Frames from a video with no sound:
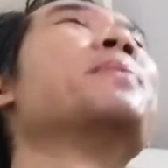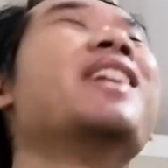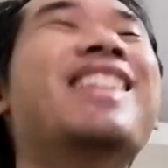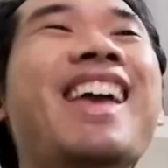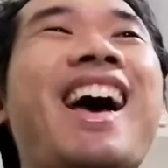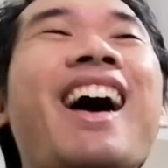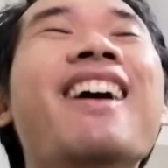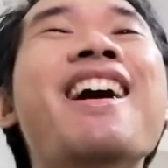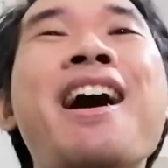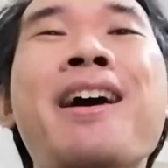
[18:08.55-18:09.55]
but yeah,
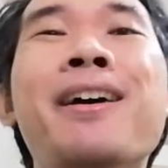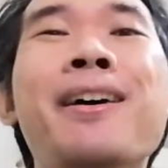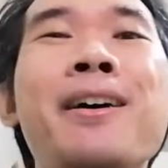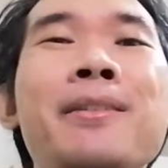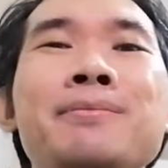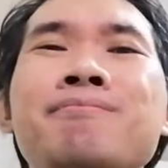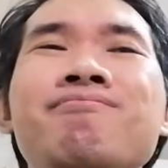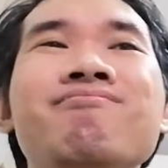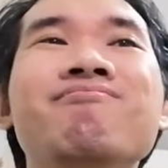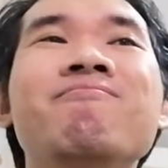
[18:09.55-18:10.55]

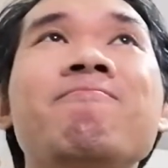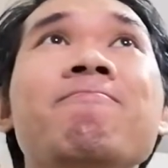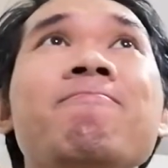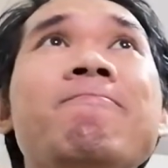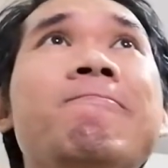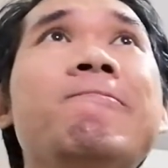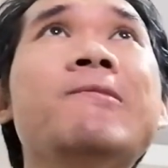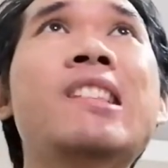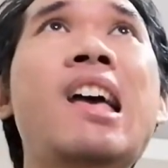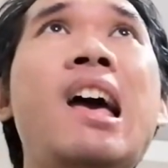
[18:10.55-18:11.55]
um,
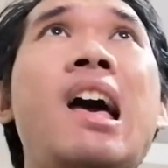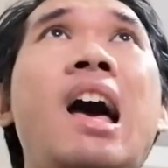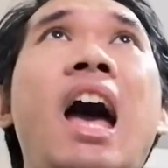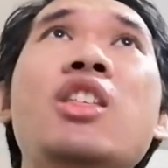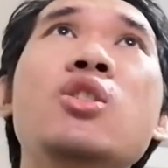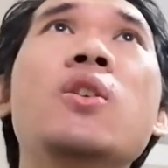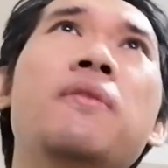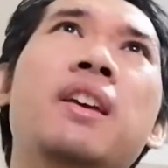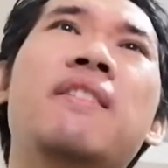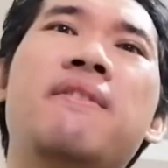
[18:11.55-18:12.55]
I don't know
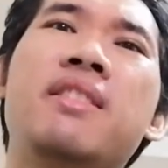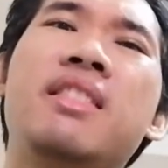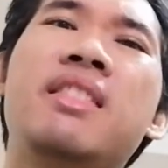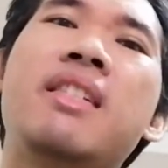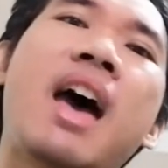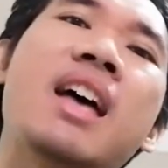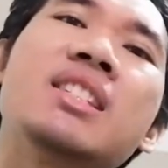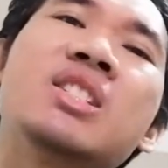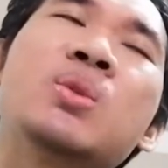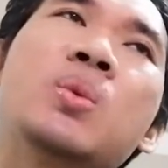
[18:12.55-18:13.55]
if, if
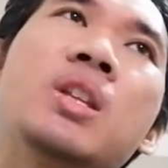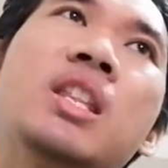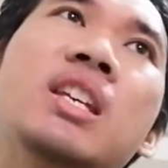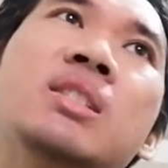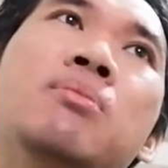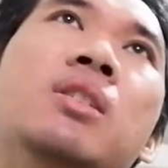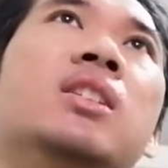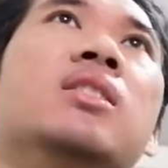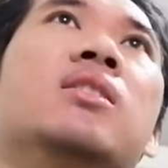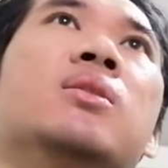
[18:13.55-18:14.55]
that's what it is,
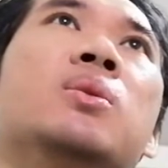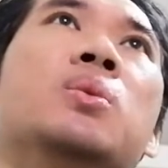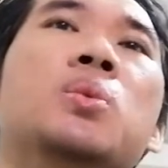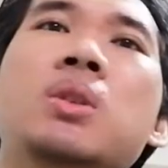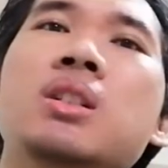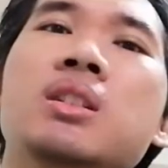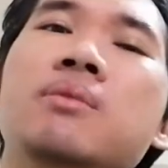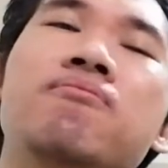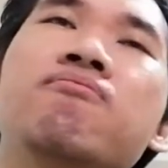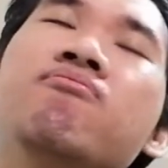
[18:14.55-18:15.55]
but well,
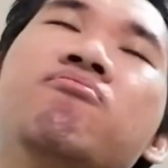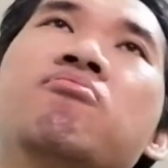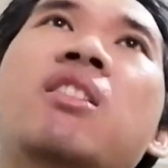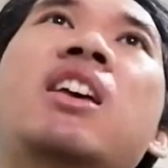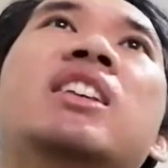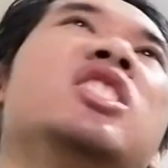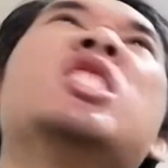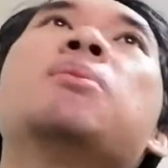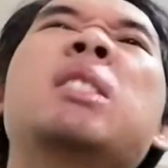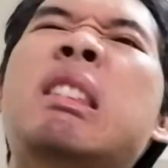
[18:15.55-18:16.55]
it's just
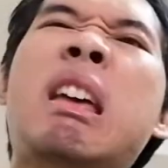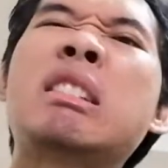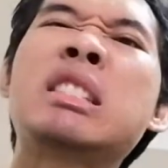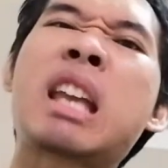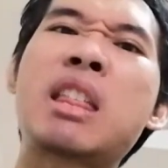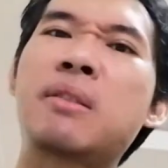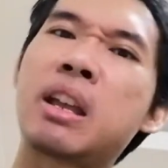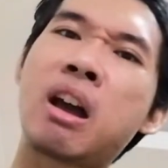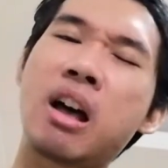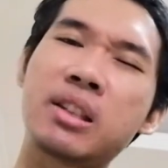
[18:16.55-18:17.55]
something that I just kind of
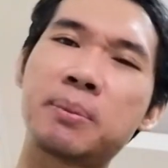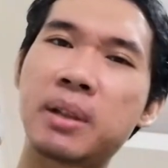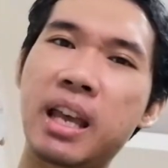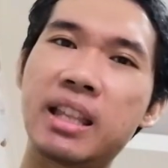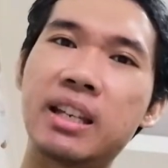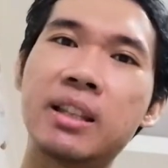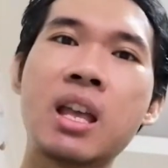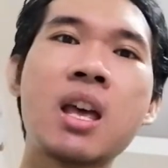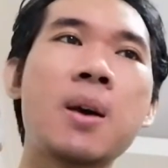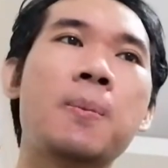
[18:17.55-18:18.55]
like contemplated.
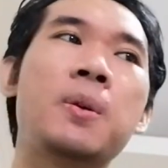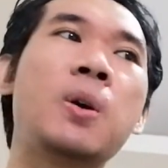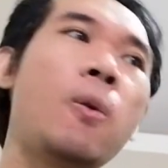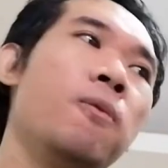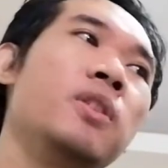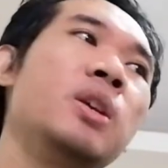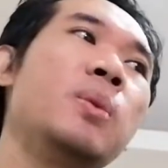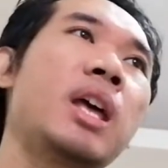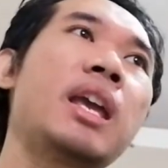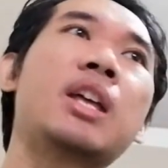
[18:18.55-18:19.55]
But hopefully,
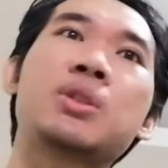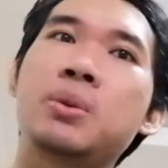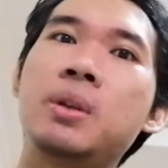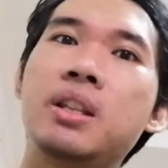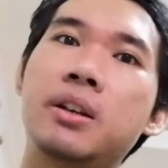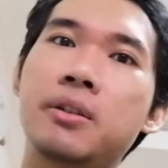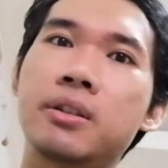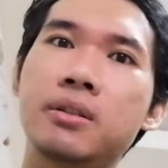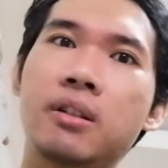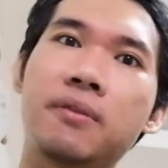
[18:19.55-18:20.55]
when I get to read other
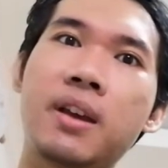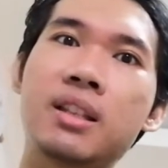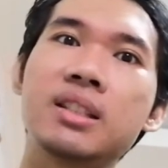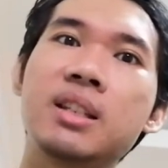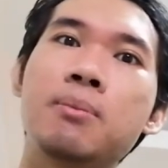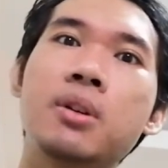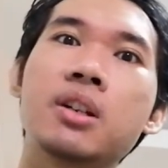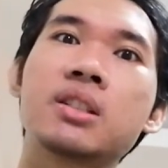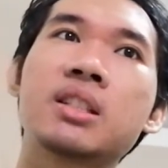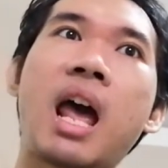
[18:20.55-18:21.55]
adult fantasy
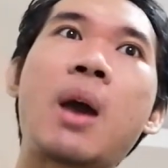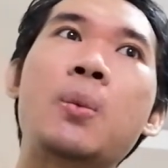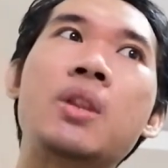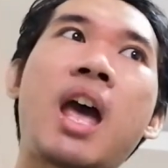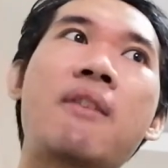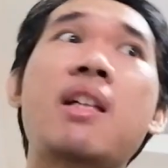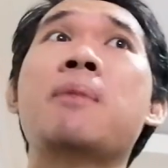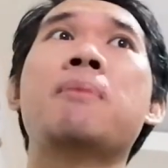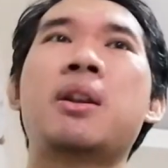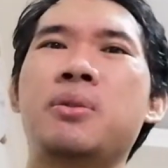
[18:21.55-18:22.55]
books, I would have like
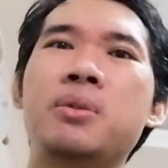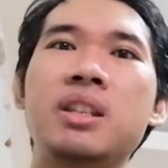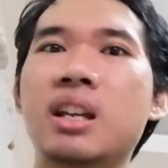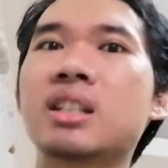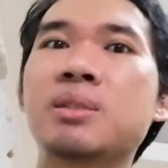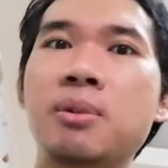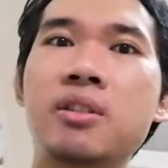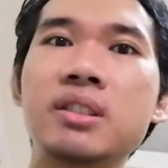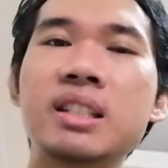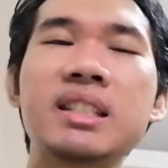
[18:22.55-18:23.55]
better reading
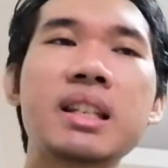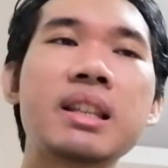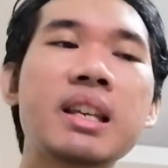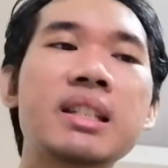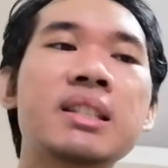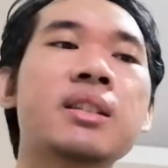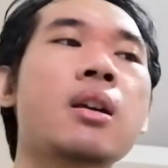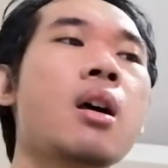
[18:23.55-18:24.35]
experiences than this.